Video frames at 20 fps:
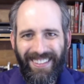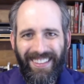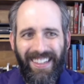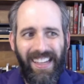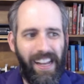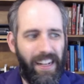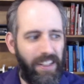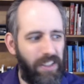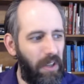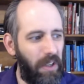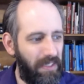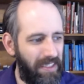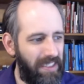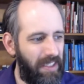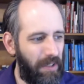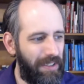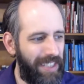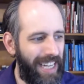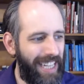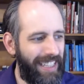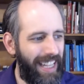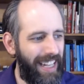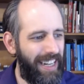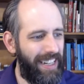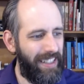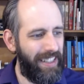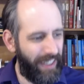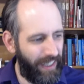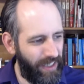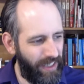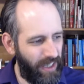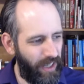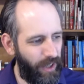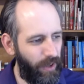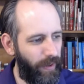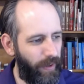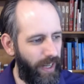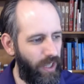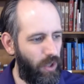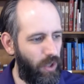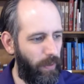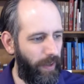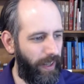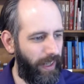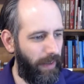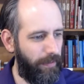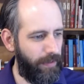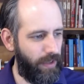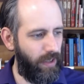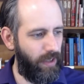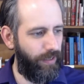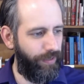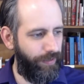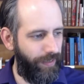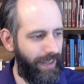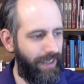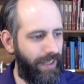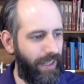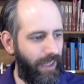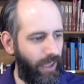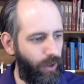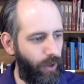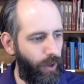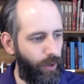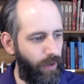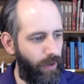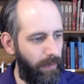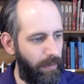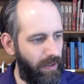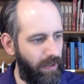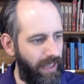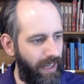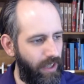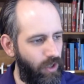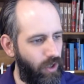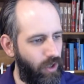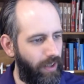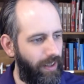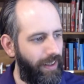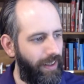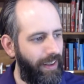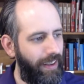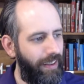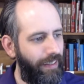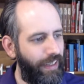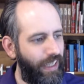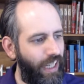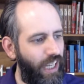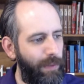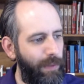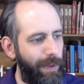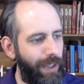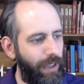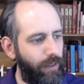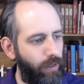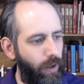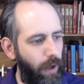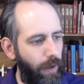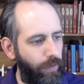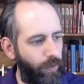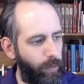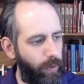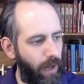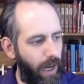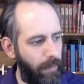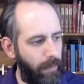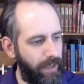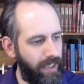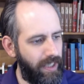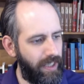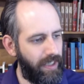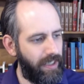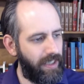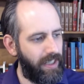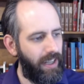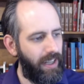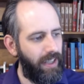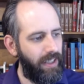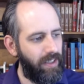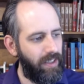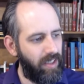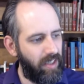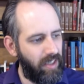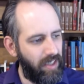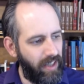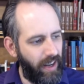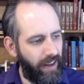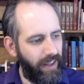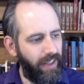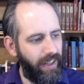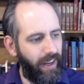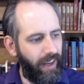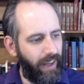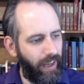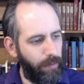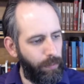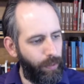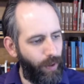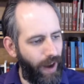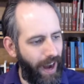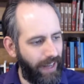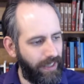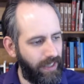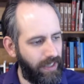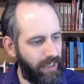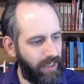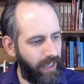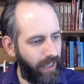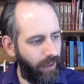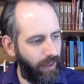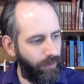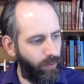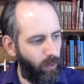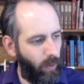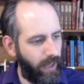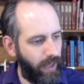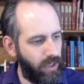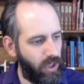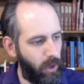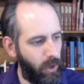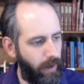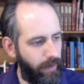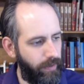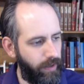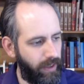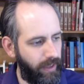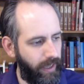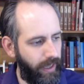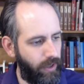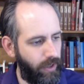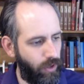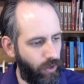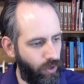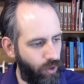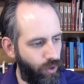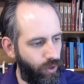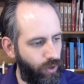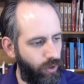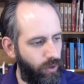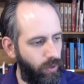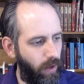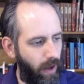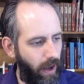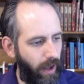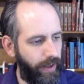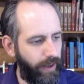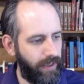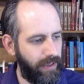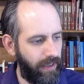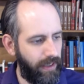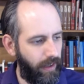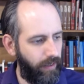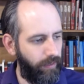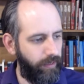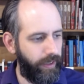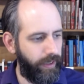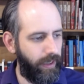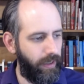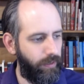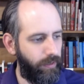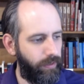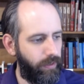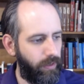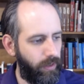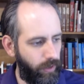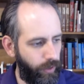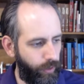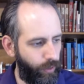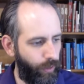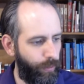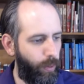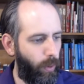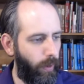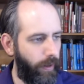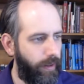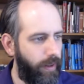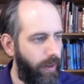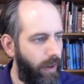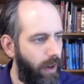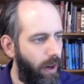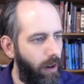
And so take that into consideration when it comes to defending your own reputation. Keeping of lawful promises, studying and practicing of whatsoever things are true, honest, lovely, and of good report.